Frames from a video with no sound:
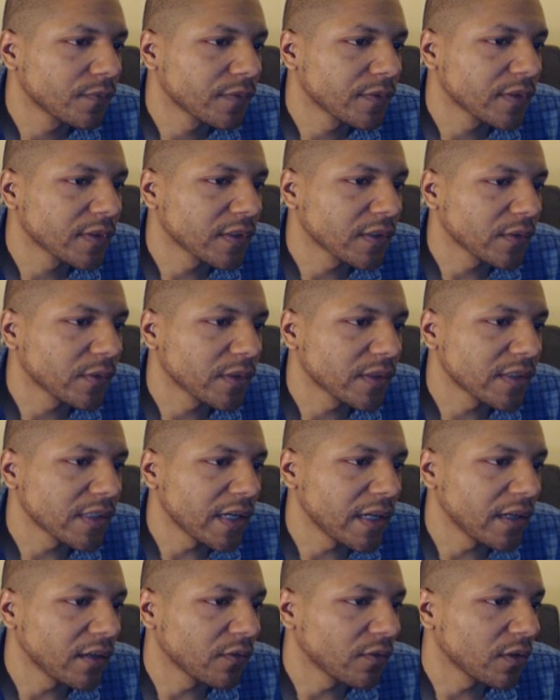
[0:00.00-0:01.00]
So it's
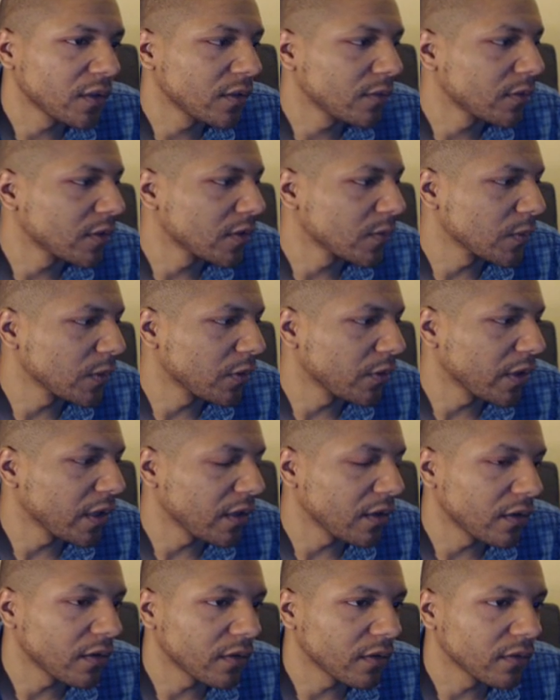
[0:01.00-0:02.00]
angry because we
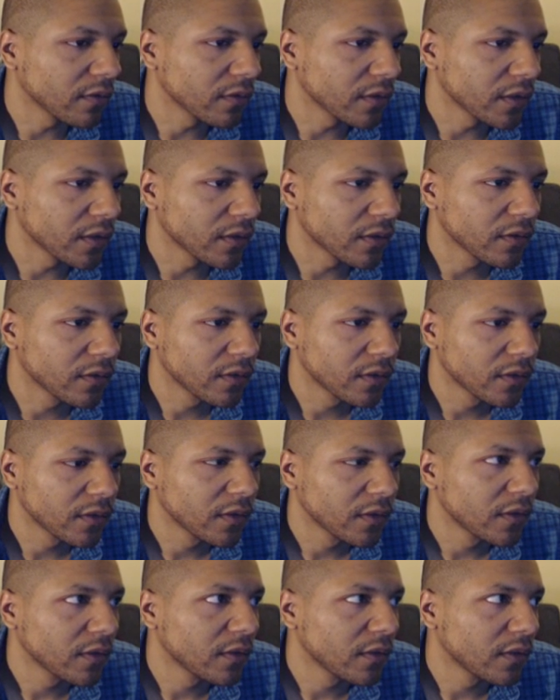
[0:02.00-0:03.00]
created it earlier.
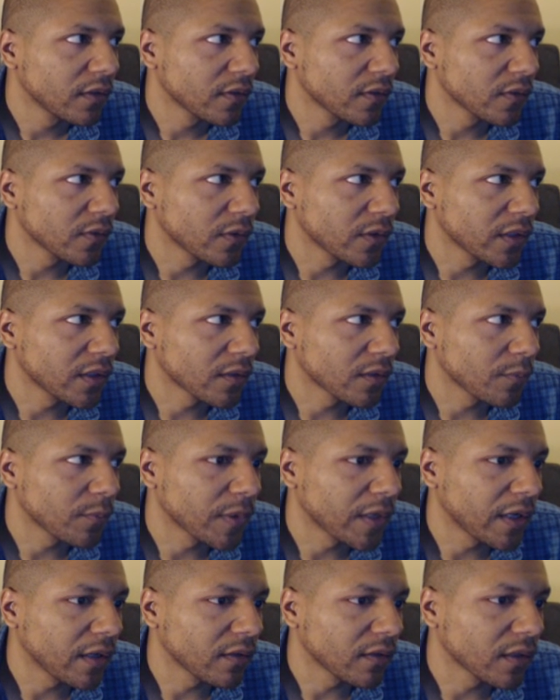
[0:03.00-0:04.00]
So I'll hit
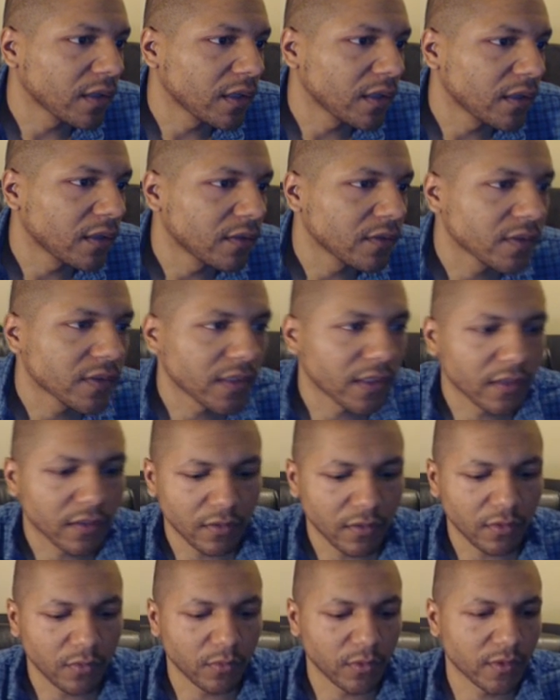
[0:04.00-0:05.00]
compile again. It's not
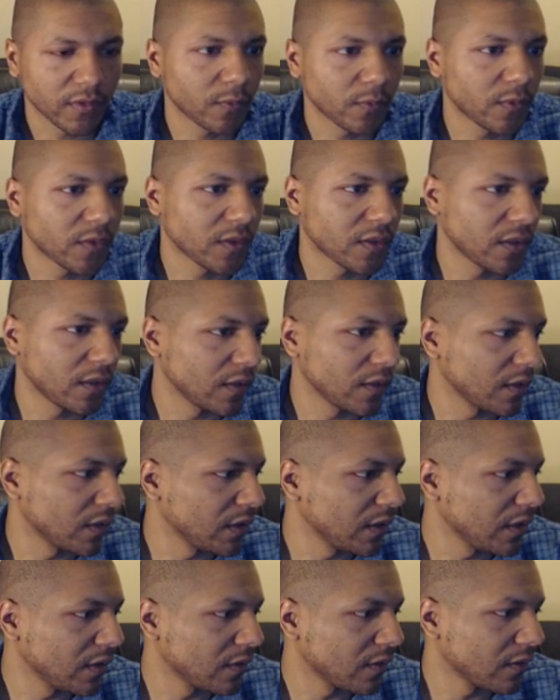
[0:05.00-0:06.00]
going to do it. So we're just going to
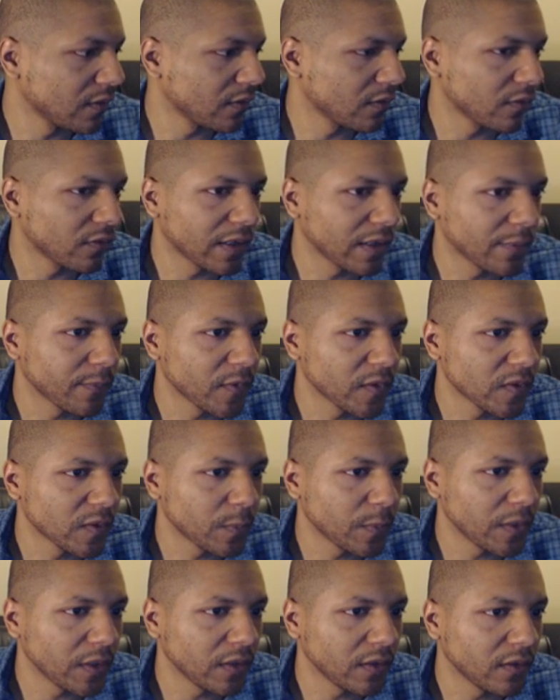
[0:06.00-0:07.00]
delete grab this
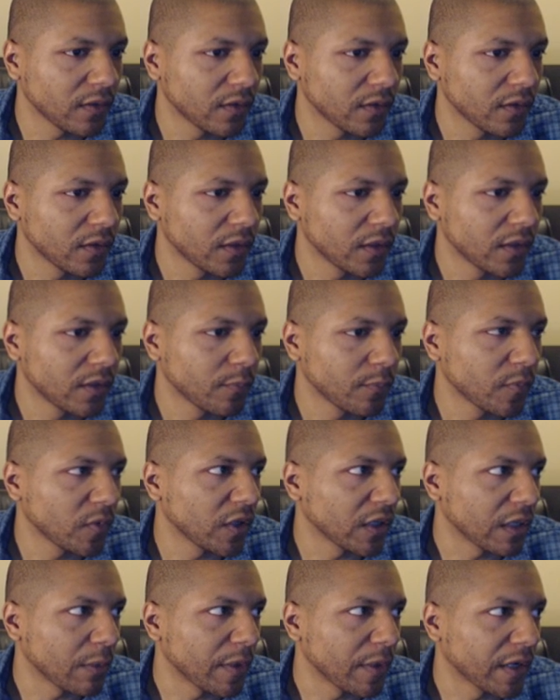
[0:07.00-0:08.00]
speed,
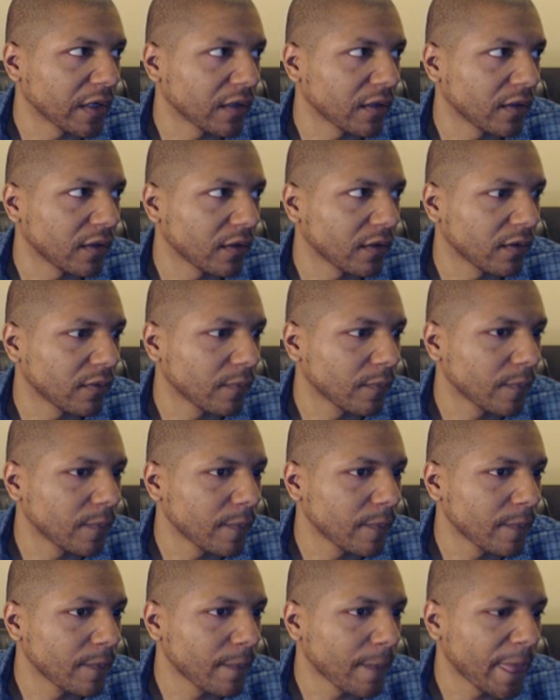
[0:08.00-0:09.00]
plug it back in there.
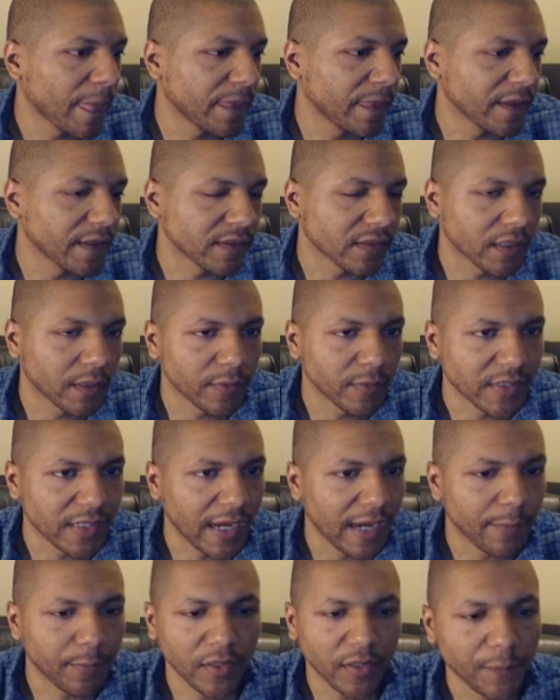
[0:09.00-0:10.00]
This time it's
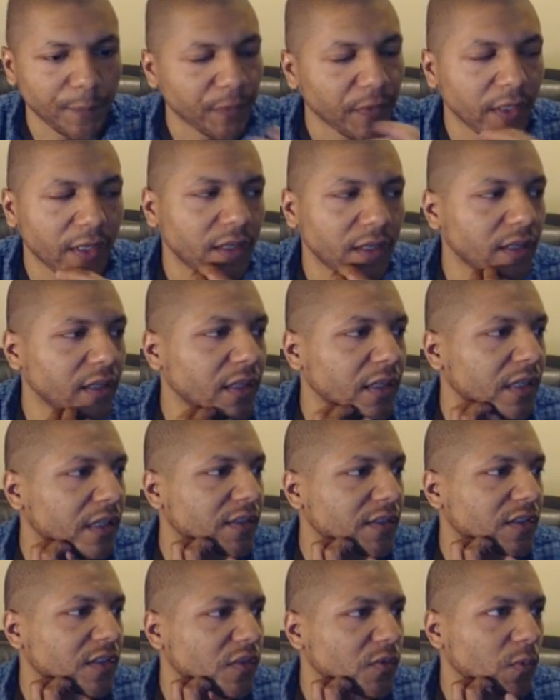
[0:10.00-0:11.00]
happy.
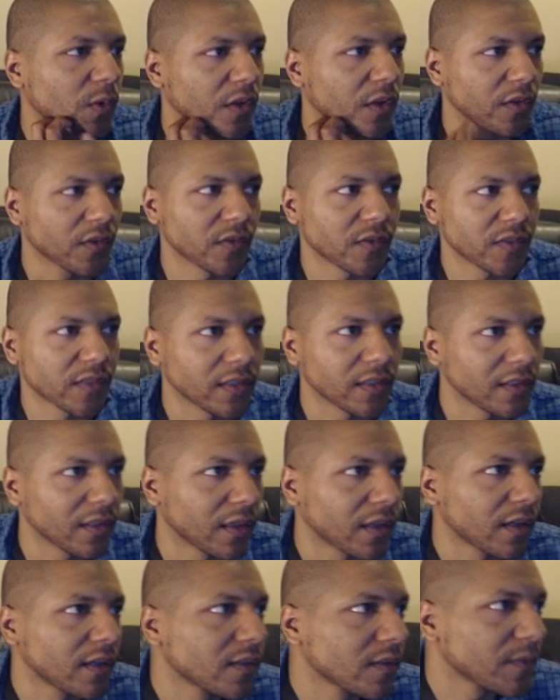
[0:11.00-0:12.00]
It's just one of those silly
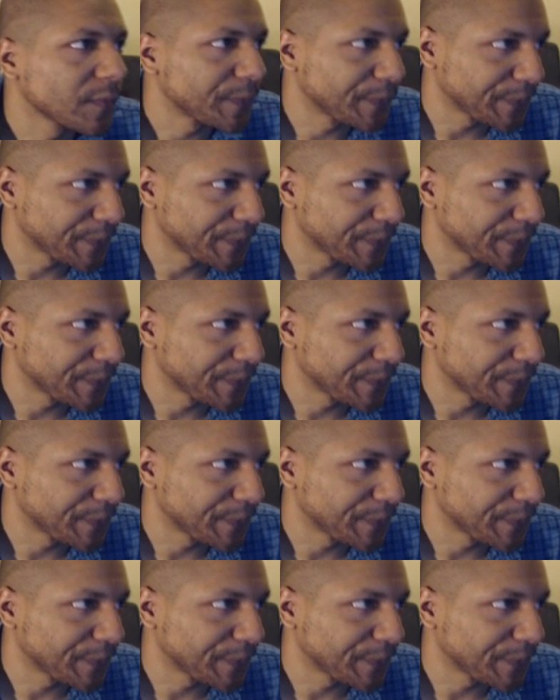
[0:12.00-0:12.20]
things